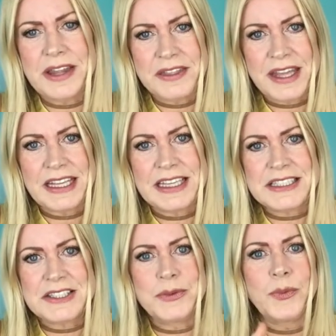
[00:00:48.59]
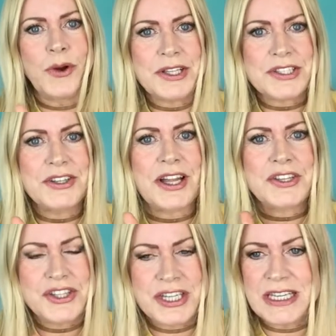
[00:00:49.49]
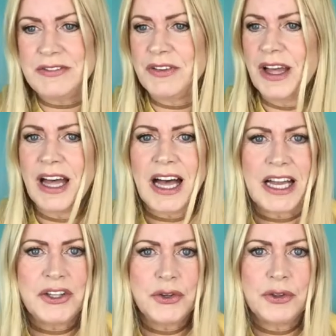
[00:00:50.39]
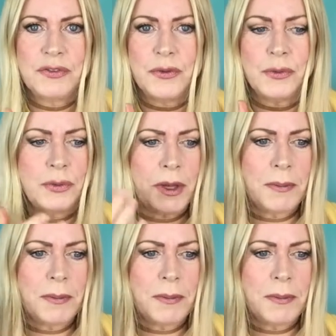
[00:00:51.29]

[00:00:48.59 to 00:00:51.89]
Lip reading: thing is you want to achieve a youthful,